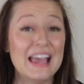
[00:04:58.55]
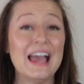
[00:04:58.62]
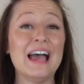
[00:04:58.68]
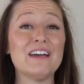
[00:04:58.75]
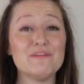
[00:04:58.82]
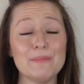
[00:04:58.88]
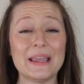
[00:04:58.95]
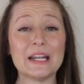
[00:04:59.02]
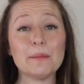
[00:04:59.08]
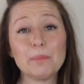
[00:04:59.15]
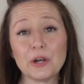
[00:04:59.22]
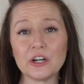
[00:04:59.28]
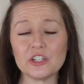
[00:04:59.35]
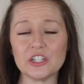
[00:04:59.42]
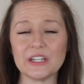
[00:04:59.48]
have made a
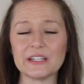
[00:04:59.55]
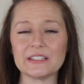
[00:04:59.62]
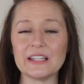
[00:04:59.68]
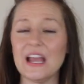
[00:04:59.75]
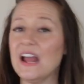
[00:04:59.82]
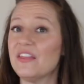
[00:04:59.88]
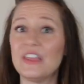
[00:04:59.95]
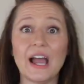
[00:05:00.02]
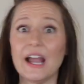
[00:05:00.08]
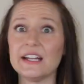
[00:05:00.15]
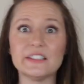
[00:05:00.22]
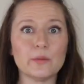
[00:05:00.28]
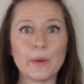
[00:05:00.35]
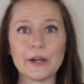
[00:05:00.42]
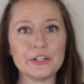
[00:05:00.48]
purchase that
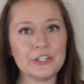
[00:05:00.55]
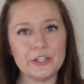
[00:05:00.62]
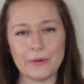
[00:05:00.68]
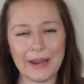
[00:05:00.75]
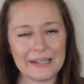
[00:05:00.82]
I swear to you,